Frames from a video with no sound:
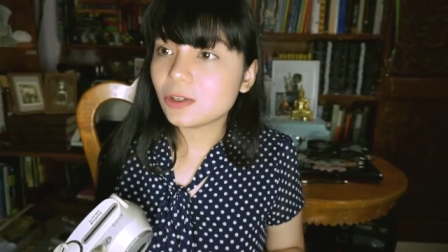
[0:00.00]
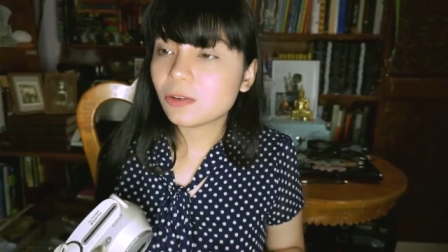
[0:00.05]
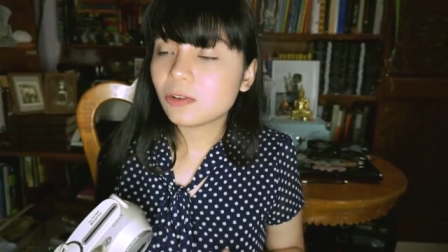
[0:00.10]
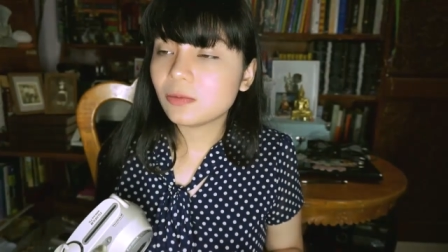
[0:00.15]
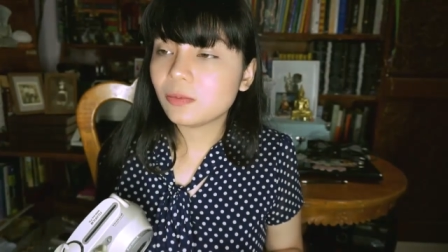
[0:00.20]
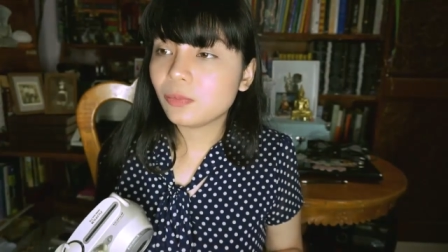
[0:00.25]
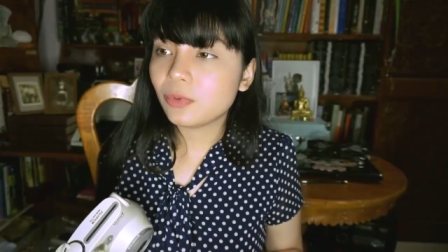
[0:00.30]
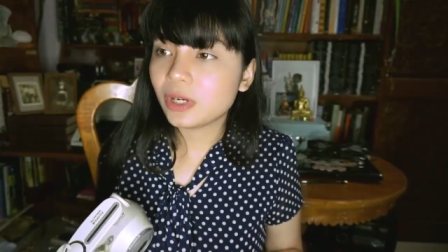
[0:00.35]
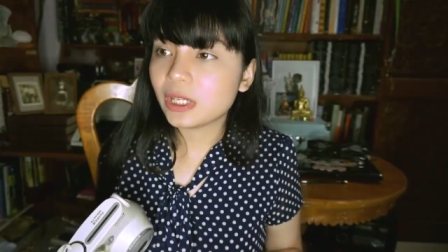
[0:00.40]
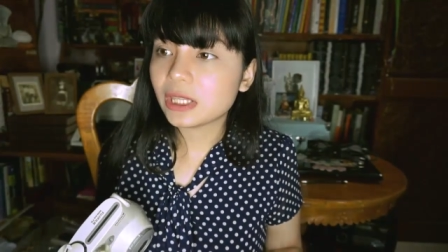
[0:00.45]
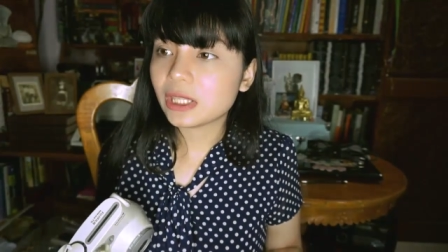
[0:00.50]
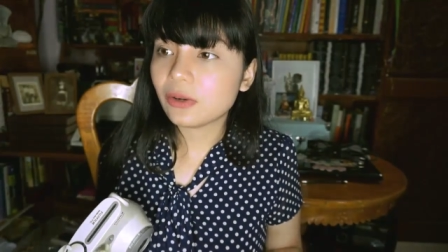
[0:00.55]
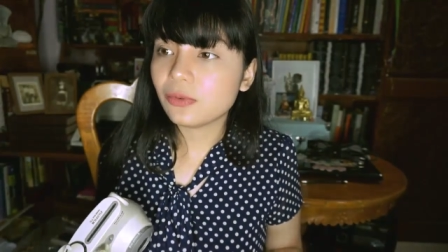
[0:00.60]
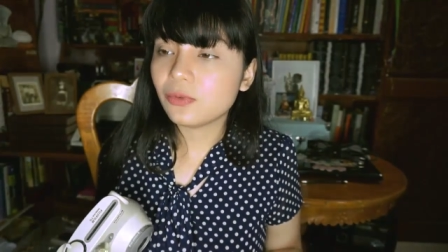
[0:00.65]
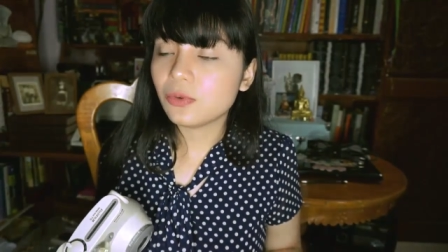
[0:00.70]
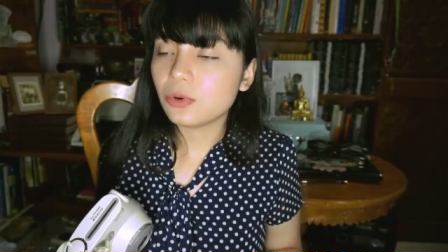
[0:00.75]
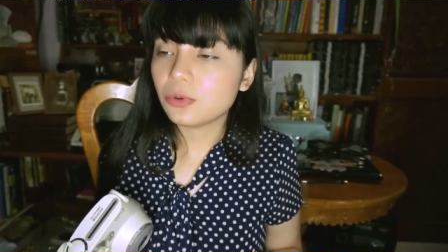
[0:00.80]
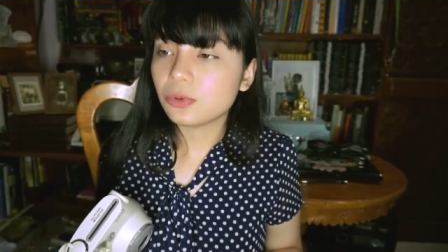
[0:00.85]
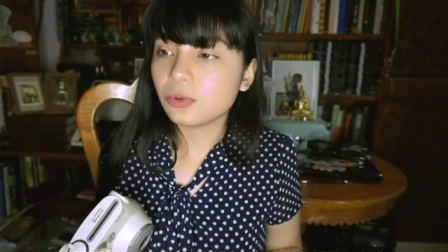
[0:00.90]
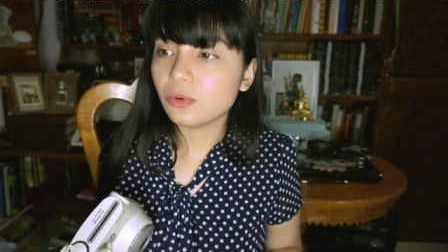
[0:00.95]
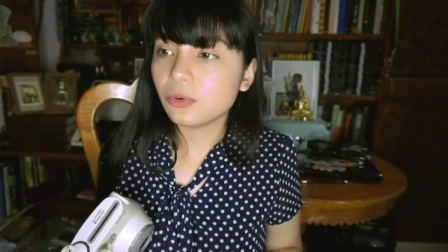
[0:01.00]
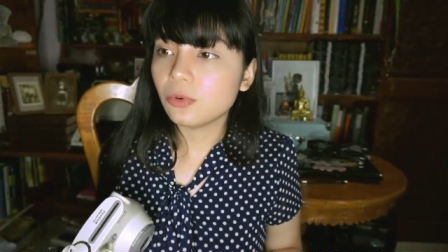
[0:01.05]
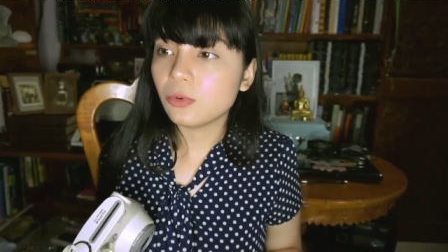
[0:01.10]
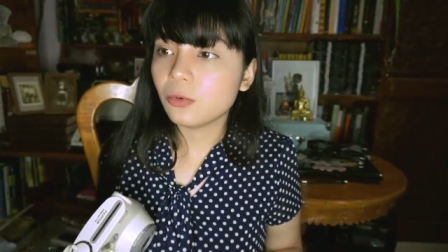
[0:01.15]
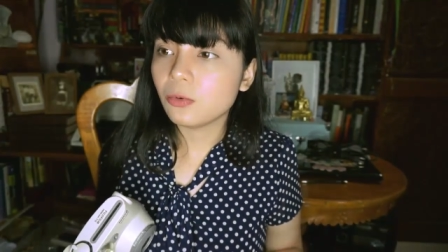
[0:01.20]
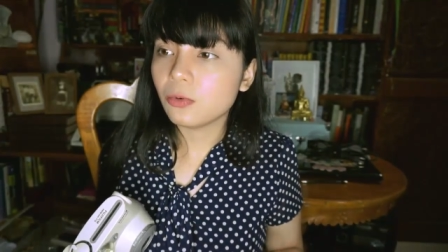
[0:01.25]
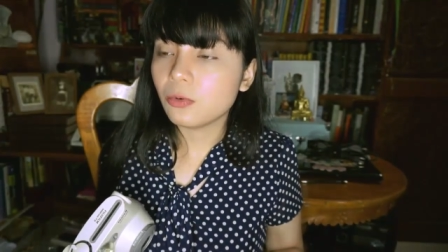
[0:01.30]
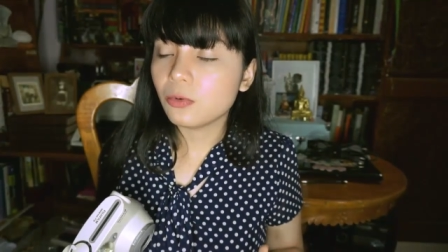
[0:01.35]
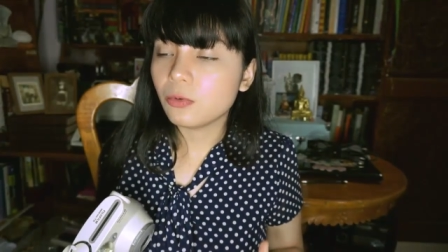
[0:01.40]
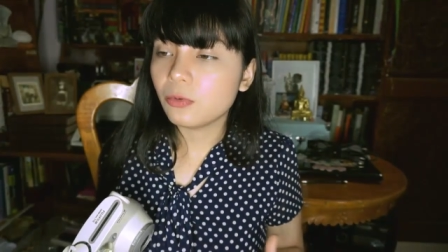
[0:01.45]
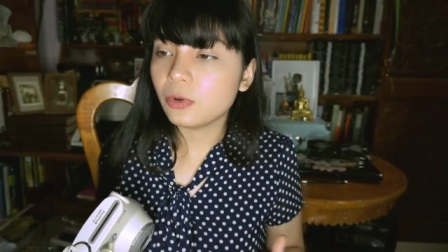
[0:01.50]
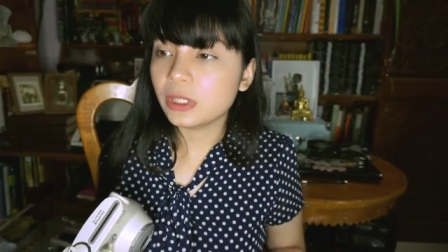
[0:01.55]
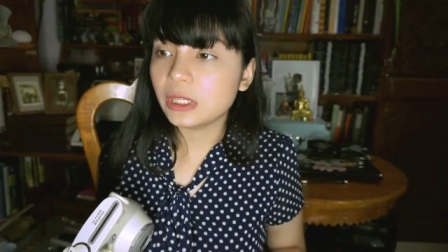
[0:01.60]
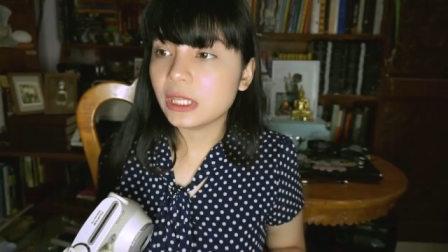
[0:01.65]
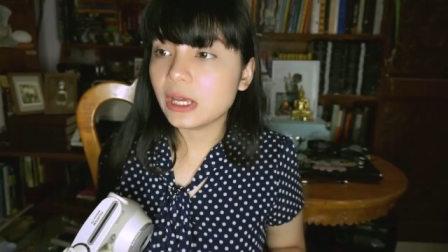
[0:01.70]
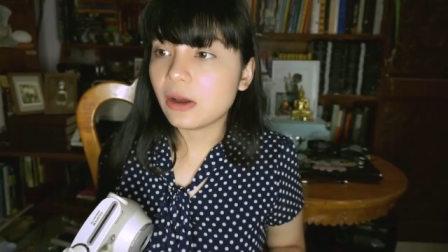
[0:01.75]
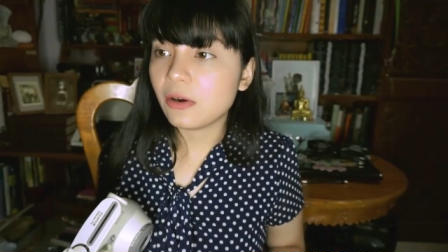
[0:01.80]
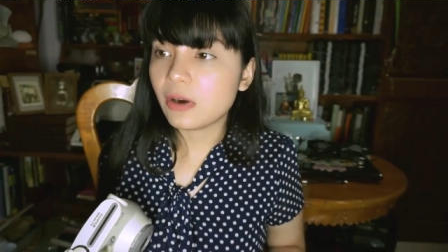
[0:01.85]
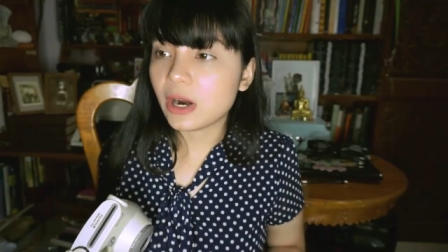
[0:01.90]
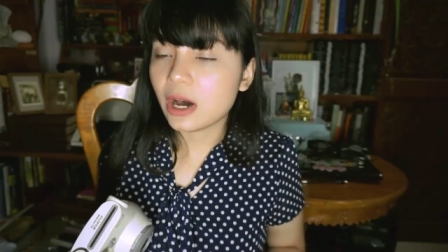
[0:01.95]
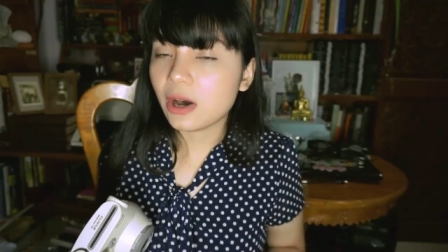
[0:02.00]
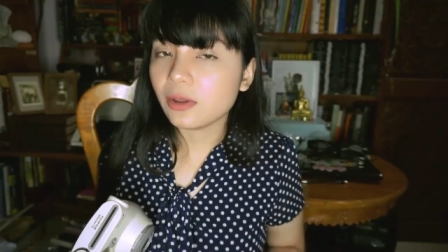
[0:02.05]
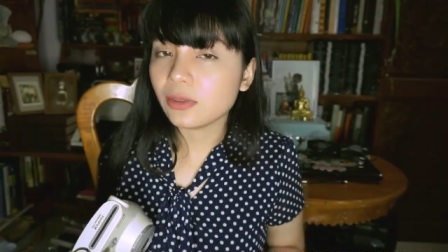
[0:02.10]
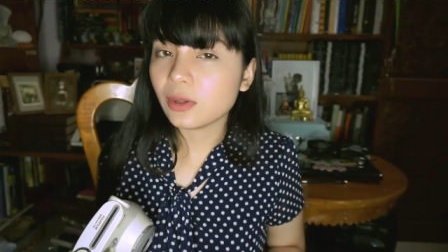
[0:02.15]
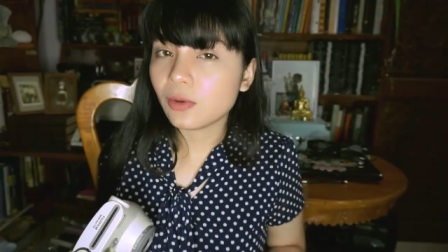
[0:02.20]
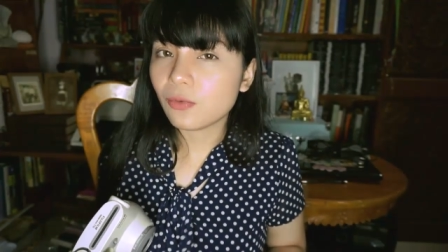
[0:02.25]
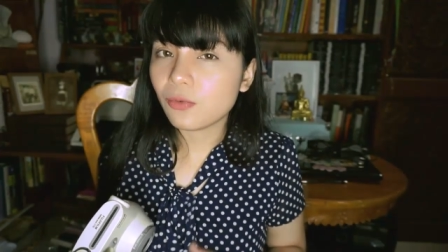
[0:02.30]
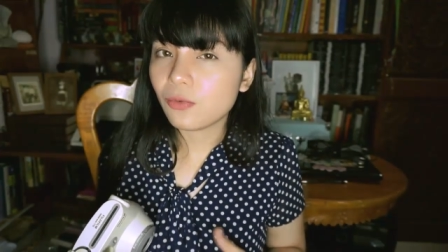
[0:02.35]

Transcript: you could print a photo with around